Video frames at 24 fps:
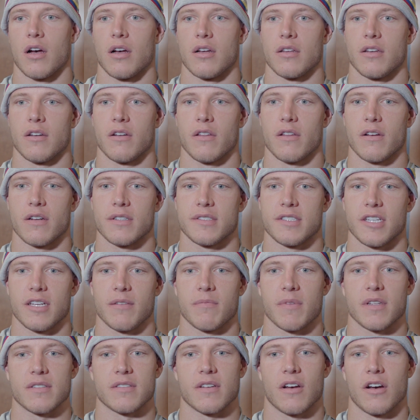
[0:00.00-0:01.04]
you know, they're a
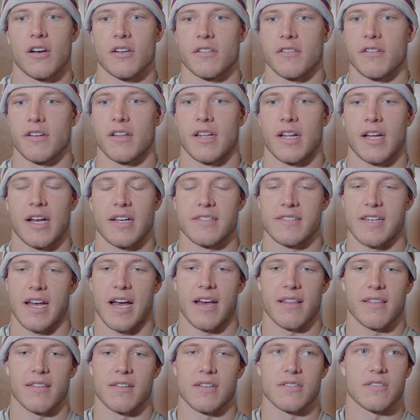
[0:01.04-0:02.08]
team that's hungry, that has
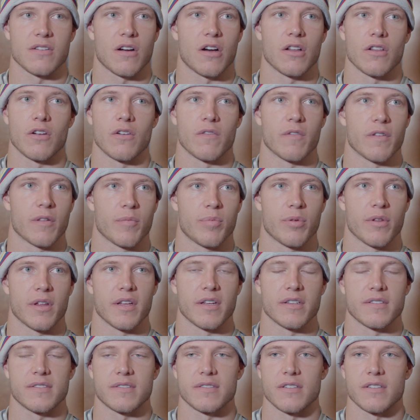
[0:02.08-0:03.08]
athletes all over the place.